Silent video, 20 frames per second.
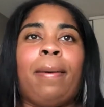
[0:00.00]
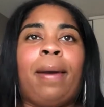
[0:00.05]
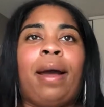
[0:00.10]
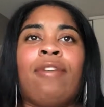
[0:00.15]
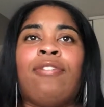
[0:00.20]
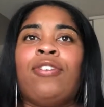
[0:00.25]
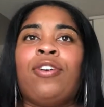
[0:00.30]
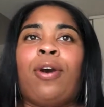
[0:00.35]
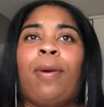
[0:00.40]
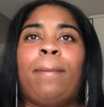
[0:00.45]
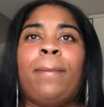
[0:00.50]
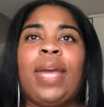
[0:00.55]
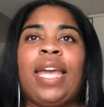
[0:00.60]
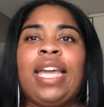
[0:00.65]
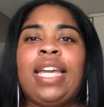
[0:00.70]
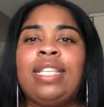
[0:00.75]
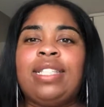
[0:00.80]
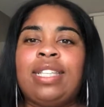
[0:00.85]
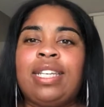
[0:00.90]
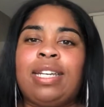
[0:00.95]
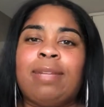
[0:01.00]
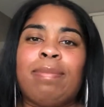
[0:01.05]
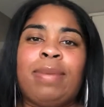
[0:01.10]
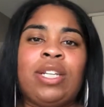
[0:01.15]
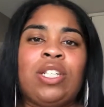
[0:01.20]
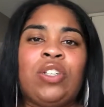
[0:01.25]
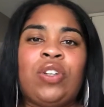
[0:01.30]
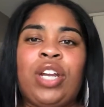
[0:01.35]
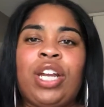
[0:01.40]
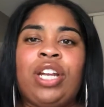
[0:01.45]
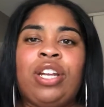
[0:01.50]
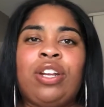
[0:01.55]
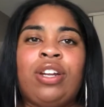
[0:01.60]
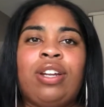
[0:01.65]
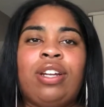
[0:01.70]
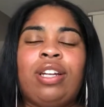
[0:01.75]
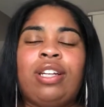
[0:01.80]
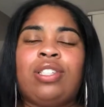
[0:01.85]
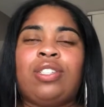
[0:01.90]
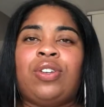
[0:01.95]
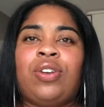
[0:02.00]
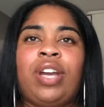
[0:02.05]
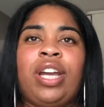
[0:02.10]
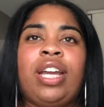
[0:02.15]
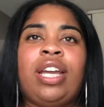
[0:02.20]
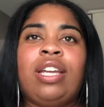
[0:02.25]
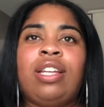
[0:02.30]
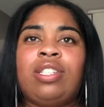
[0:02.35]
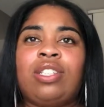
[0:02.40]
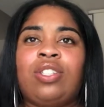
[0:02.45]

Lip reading: I feel amazing. My trainer is great.